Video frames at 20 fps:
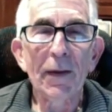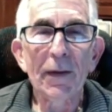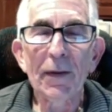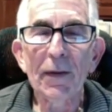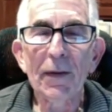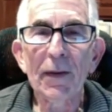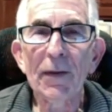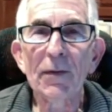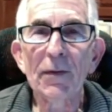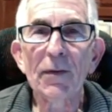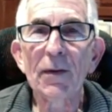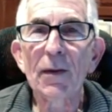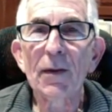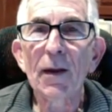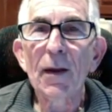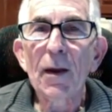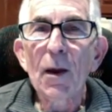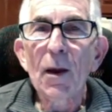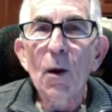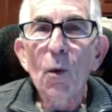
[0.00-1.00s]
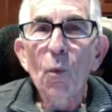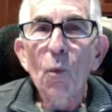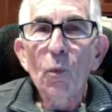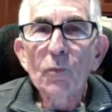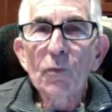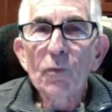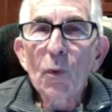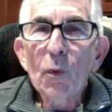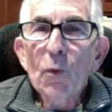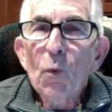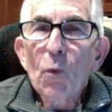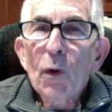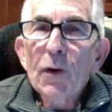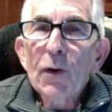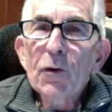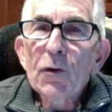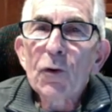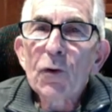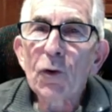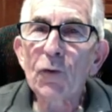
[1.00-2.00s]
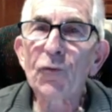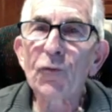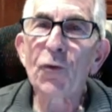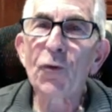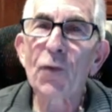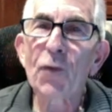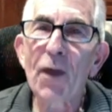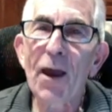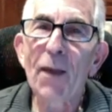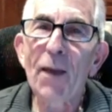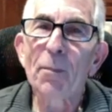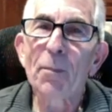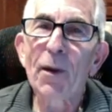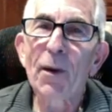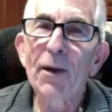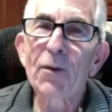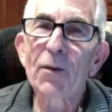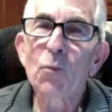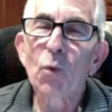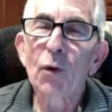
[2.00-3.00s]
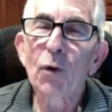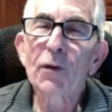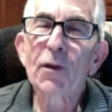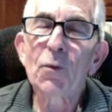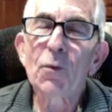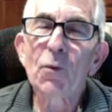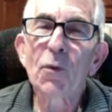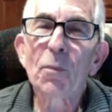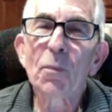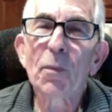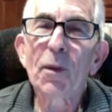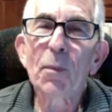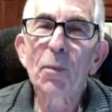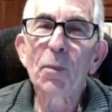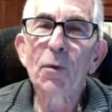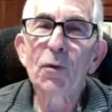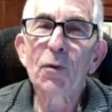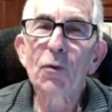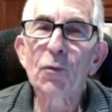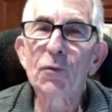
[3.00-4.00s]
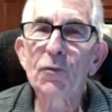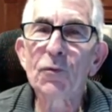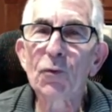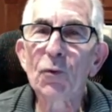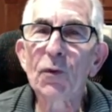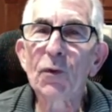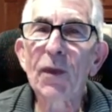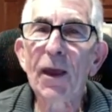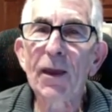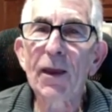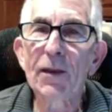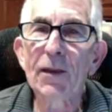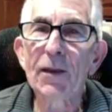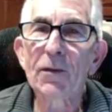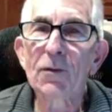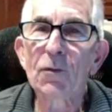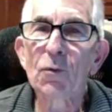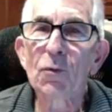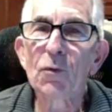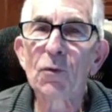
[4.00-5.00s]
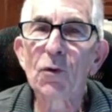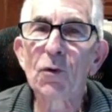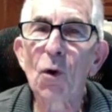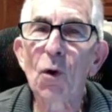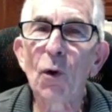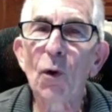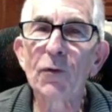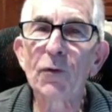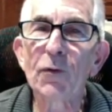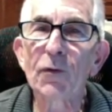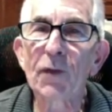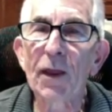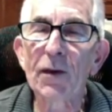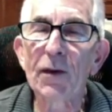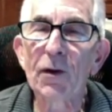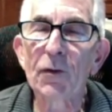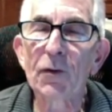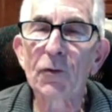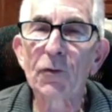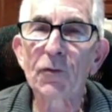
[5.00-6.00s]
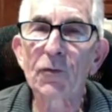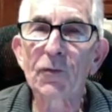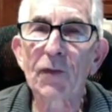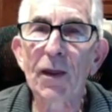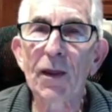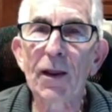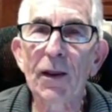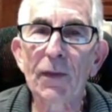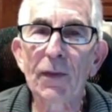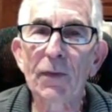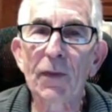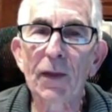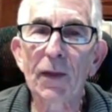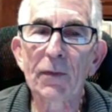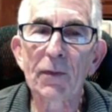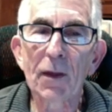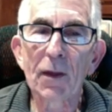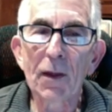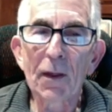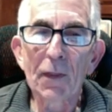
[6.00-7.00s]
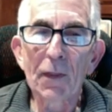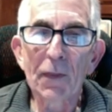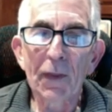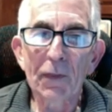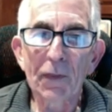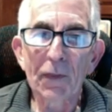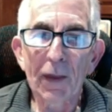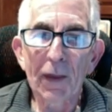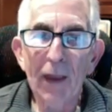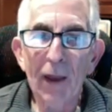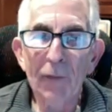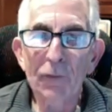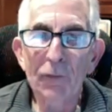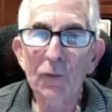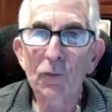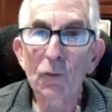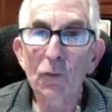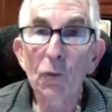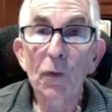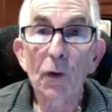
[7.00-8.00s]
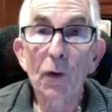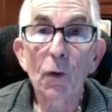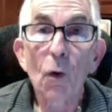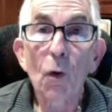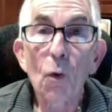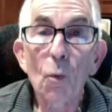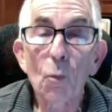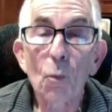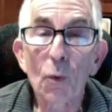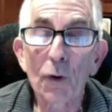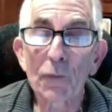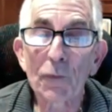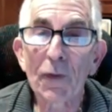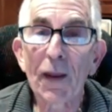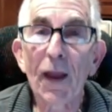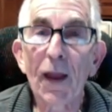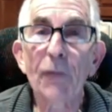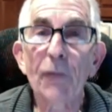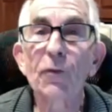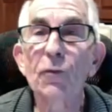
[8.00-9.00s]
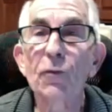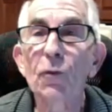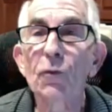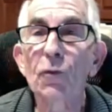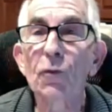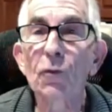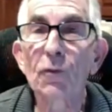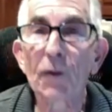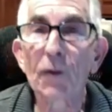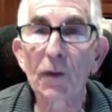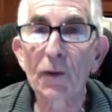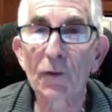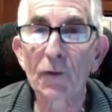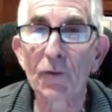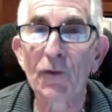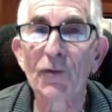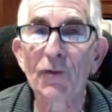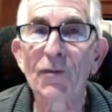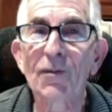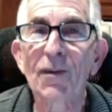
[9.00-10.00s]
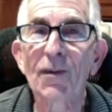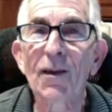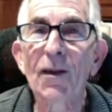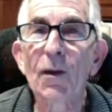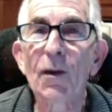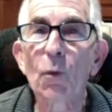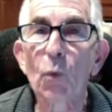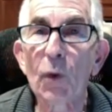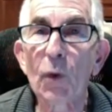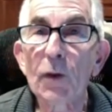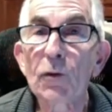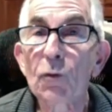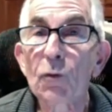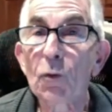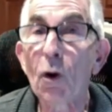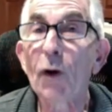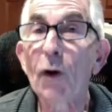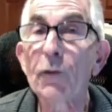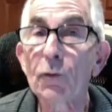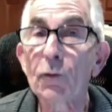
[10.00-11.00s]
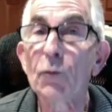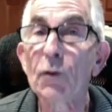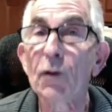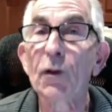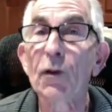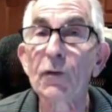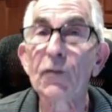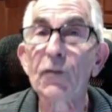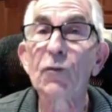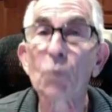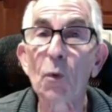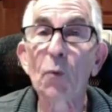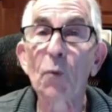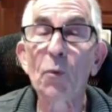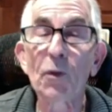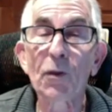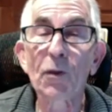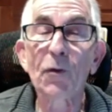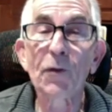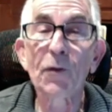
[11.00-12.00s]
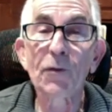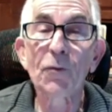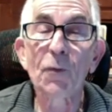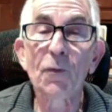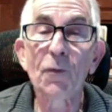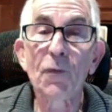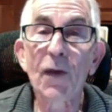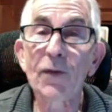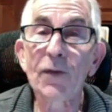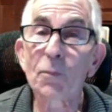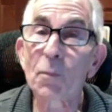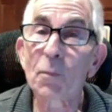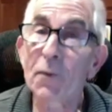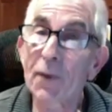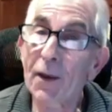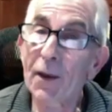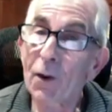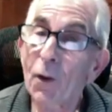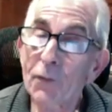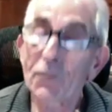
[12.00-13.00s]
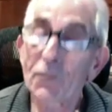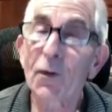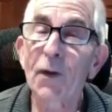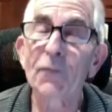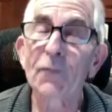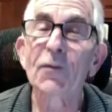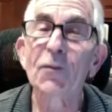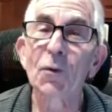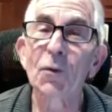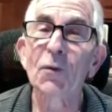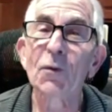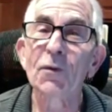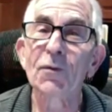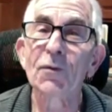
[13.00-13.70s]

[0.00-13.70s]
And so we want to nurture that by working with people who do get it, who know and understand that they have to do their homework. They have to do due diligence. We do our due diligence when we're learning to invest, but they also have to do